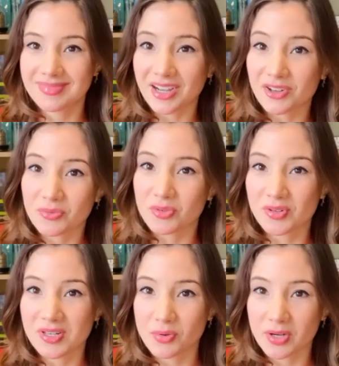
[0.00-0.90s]
how that would
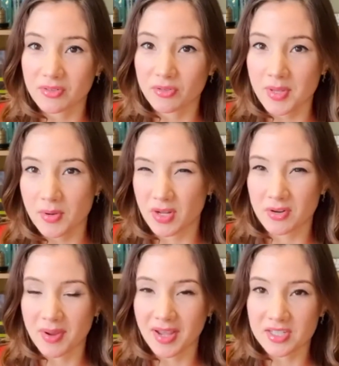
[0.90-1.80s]
really work out for me, whether
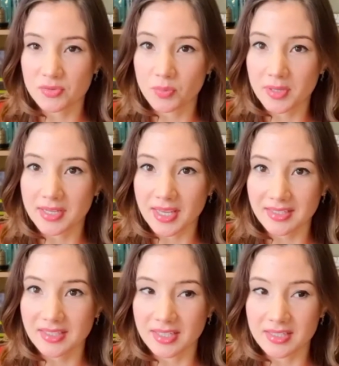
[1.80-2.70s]
my eyes would be a
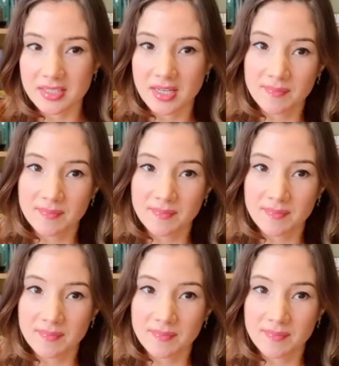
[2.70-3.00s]
candidate.